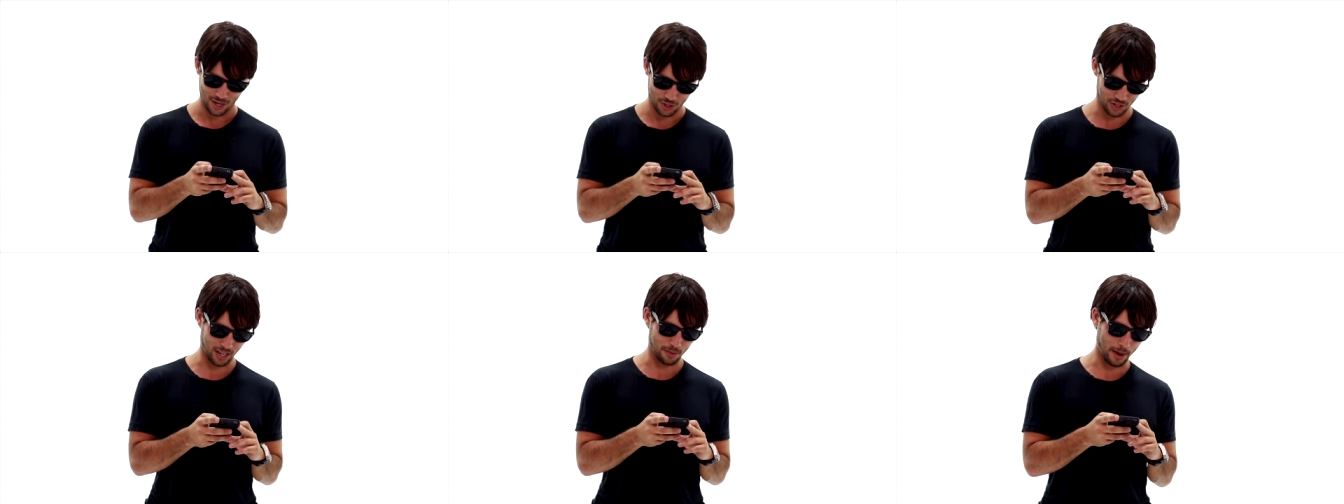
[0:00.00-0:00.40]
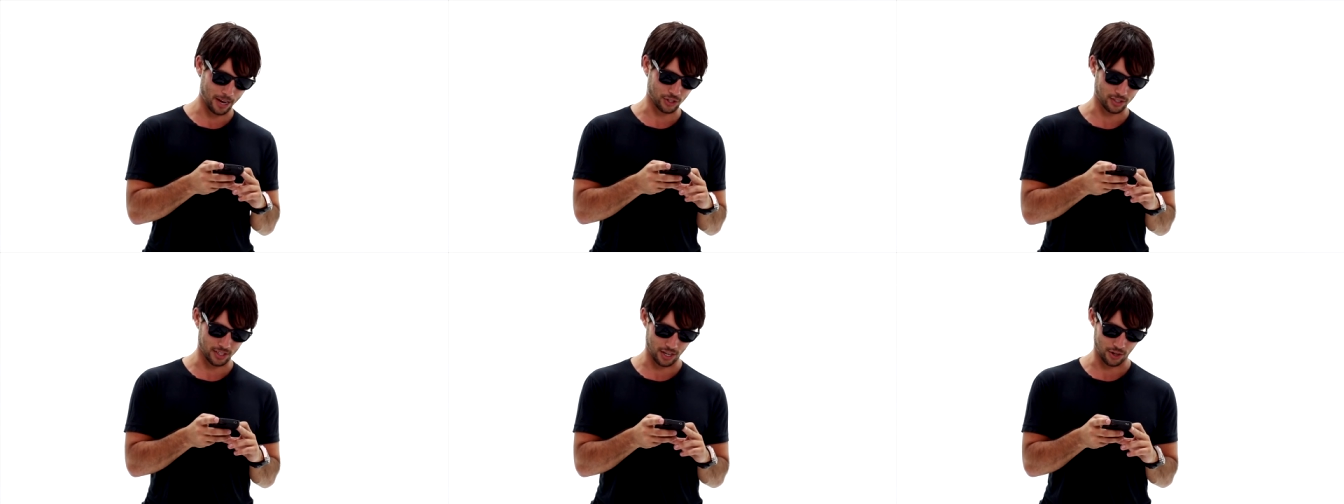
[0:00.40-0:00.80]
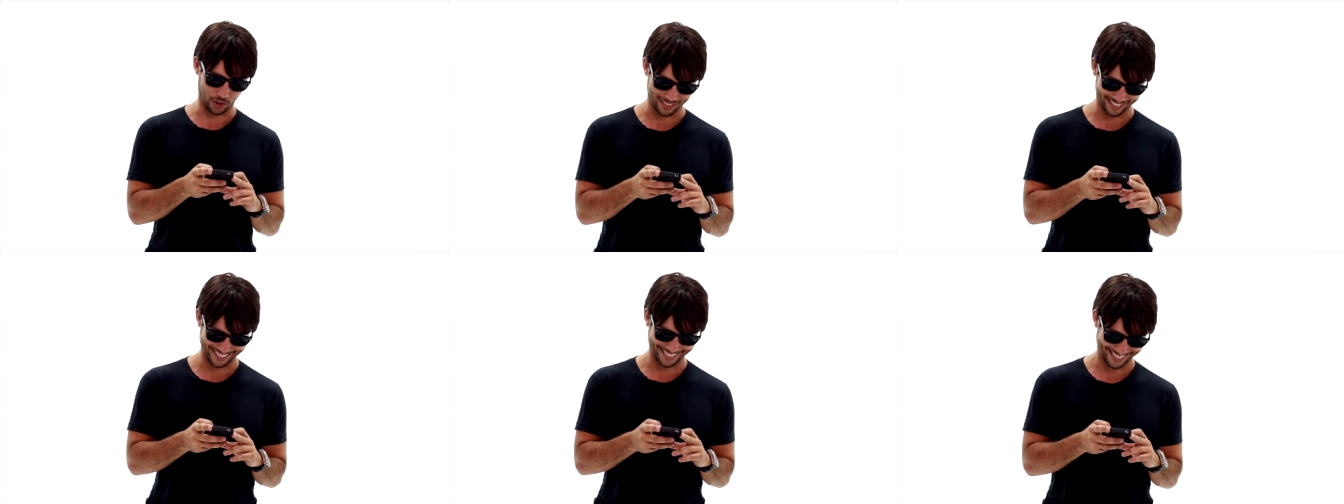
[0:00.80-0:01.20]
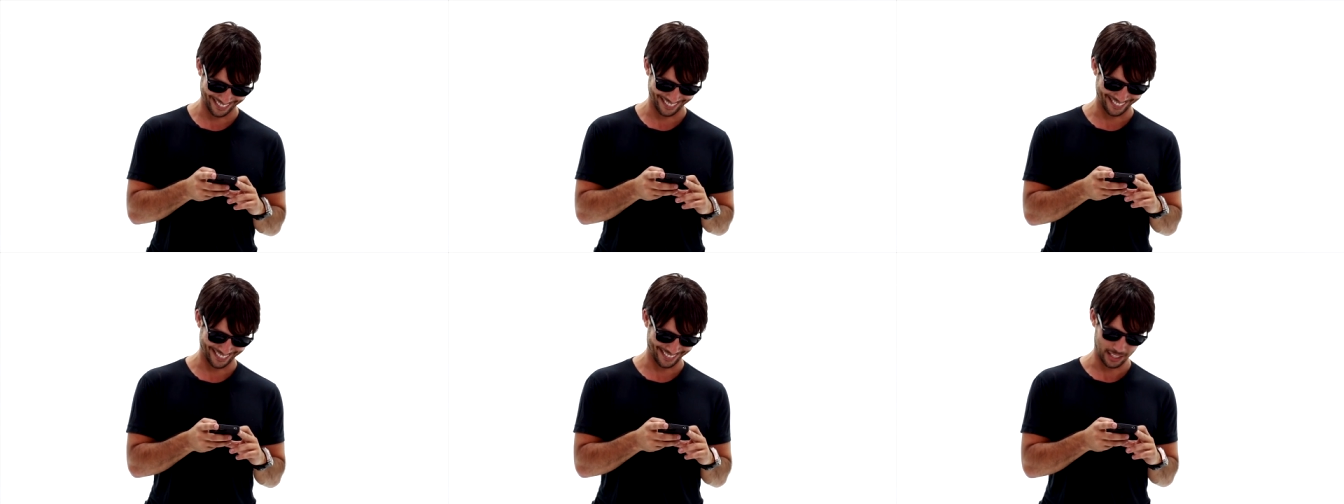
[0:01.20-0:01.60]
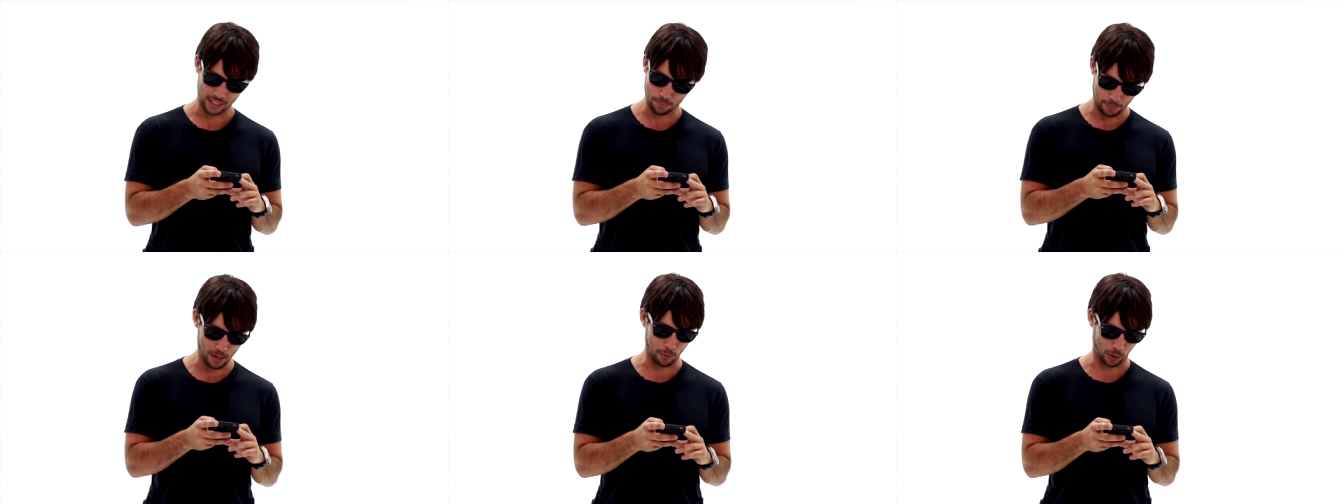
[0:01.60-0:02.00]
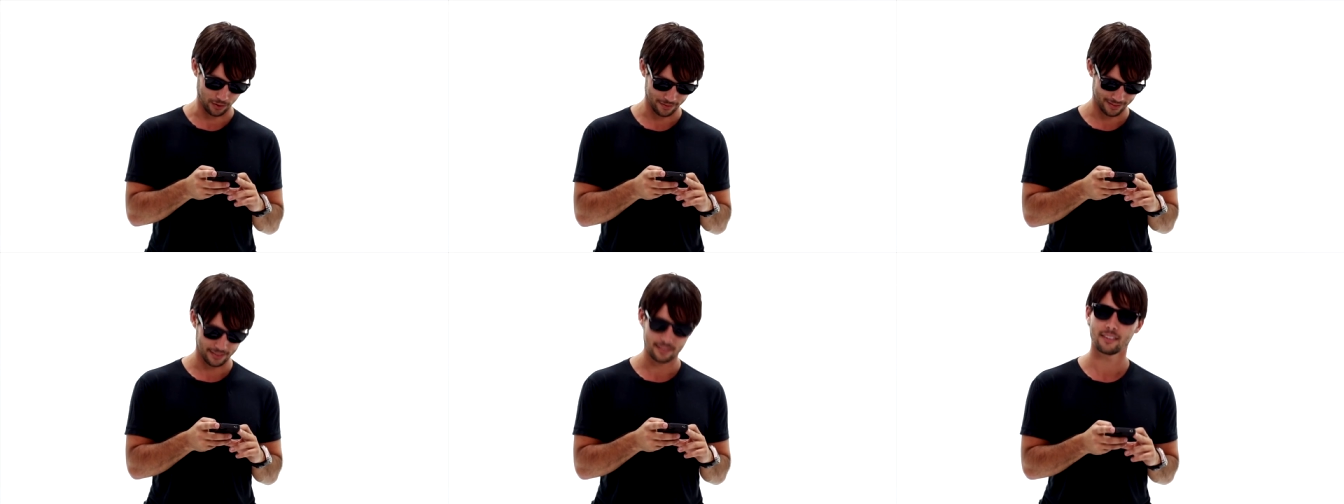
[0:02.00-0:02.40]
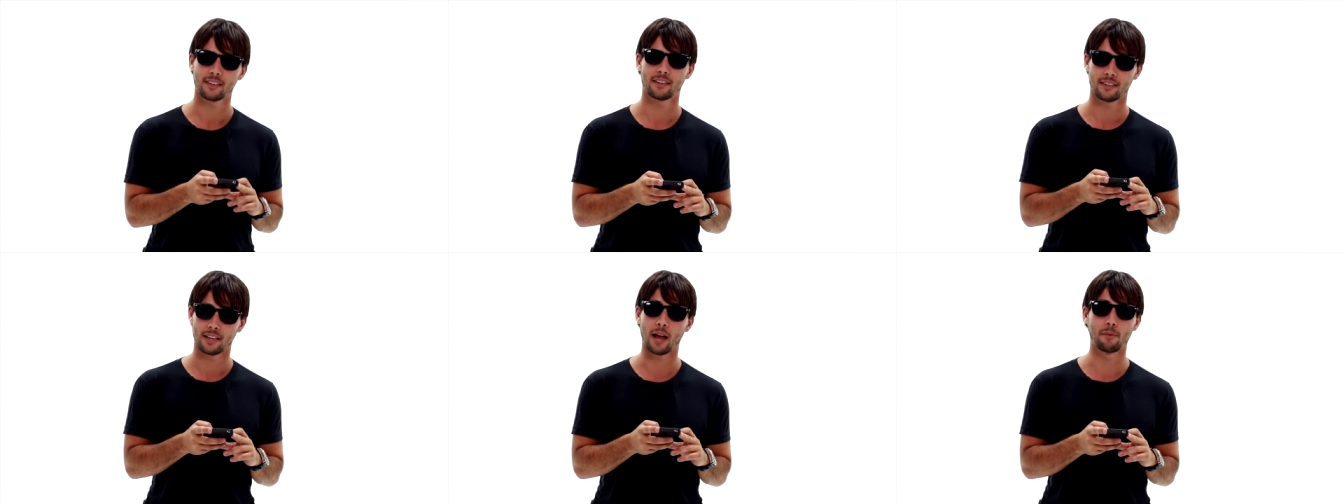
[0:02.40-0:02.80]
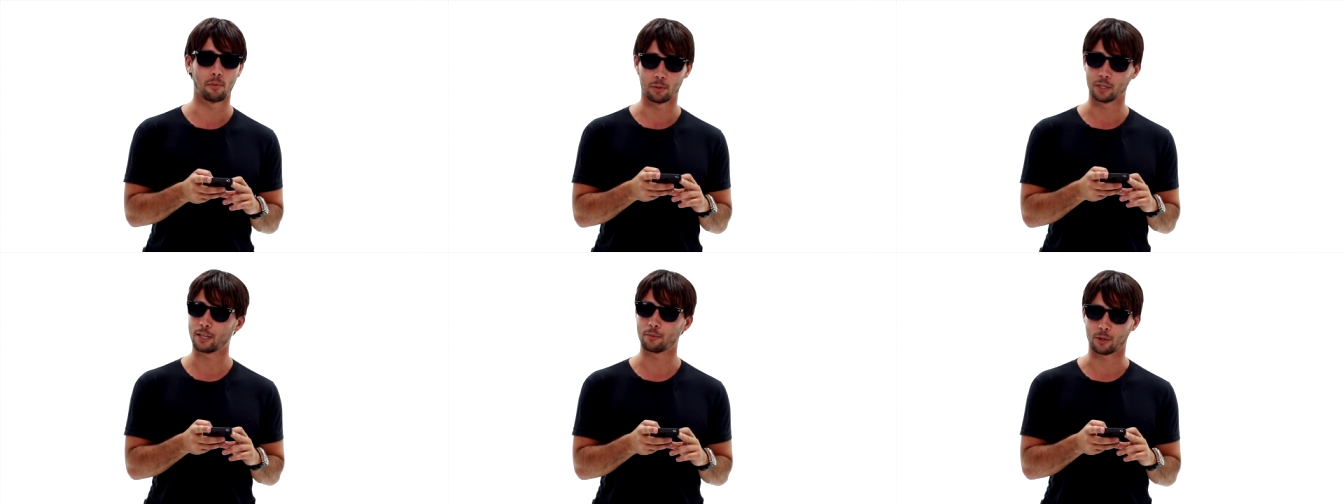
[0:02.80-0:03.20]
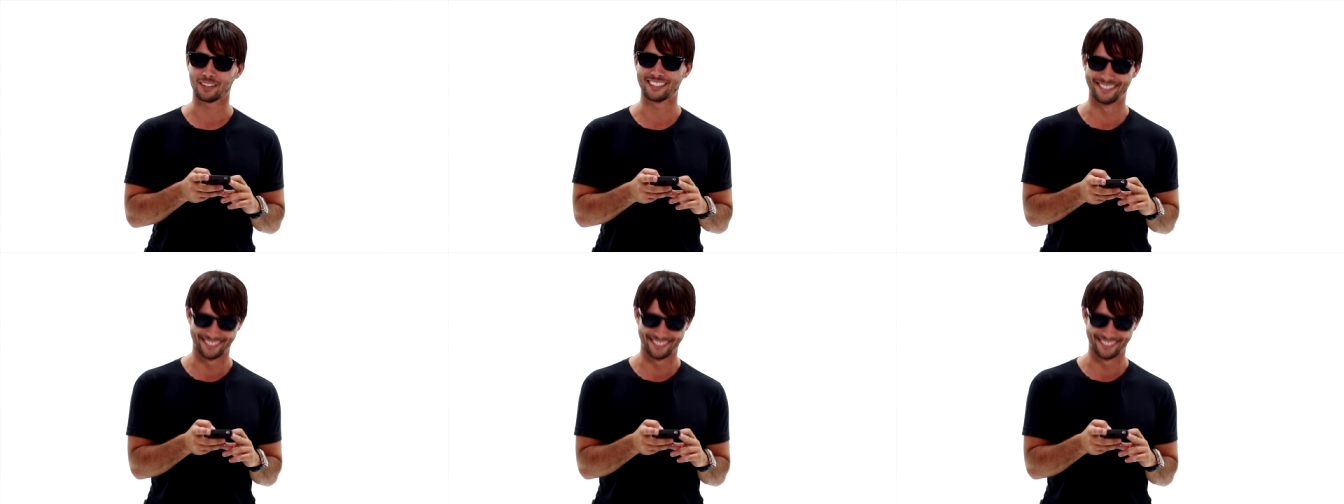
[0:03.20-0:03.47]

Just got a match on Tinder. It's Bieber. I'm a believer.